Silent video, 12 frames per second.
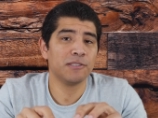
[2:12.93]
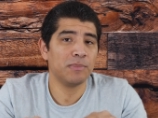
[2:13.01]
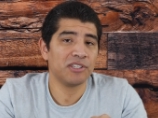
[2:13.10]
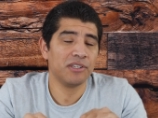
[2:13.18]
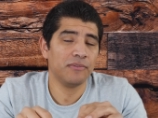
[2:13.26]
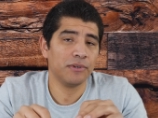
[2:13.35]

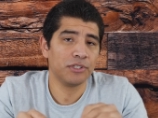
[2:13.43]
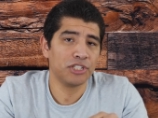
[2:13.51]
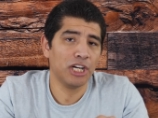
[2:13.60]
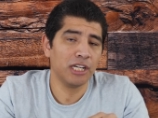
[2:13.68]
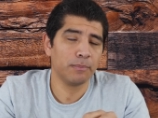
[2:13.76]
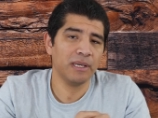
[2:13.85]
especially for a
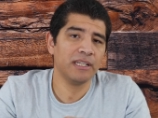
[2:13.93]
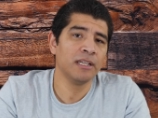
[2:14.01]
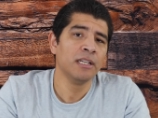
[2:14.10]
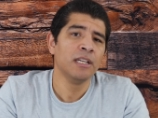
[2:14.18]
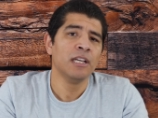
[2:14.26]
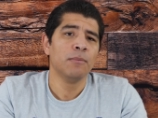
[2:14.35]
dog bed.
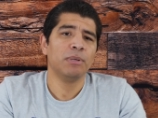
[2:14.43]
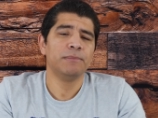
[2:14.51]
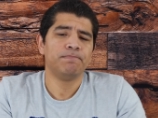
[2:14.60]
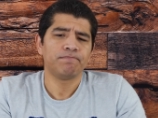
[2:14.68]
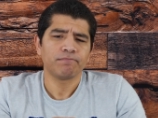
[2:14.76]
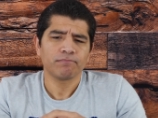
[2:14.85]

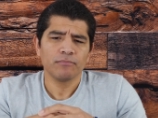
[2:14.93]
But